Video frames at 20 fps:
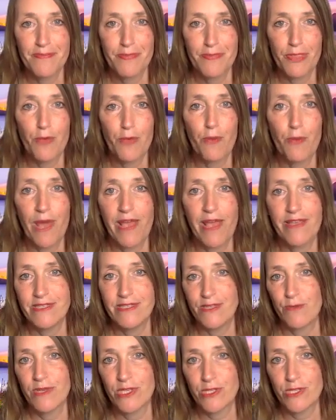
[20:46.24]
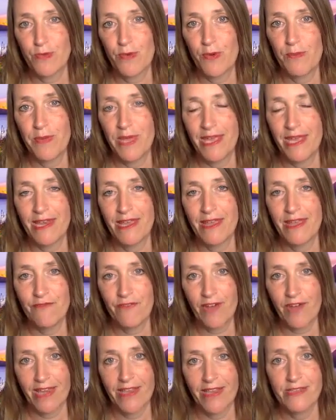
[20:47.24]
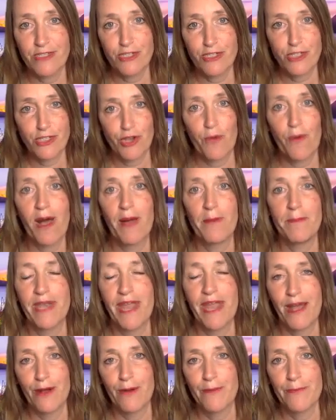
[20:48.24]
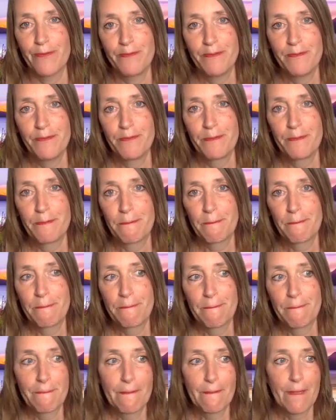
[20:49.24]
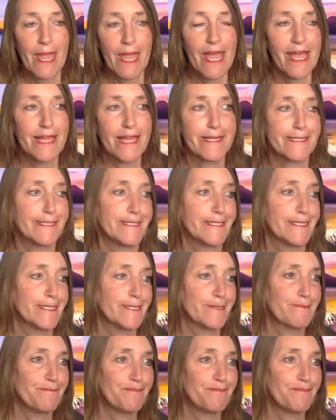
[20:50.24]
the ways in which we're being invited to show up now. And